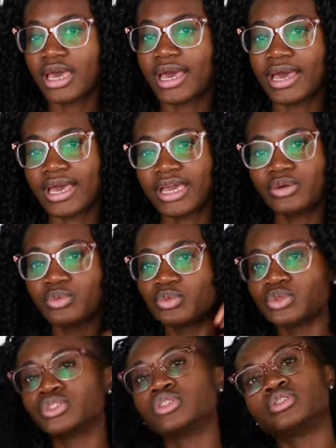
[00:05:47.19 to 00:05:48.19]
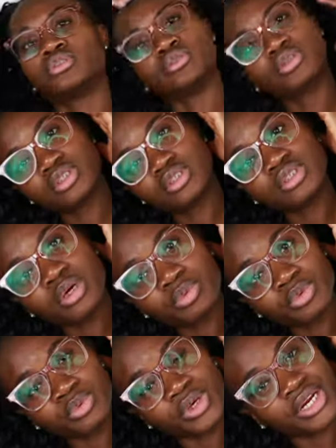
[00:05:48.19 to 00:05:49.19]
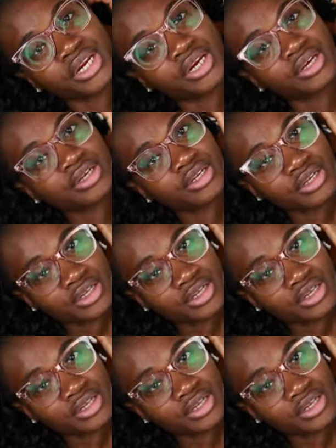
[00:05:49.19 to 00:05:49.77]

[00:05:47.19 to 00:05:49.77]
I will separate it.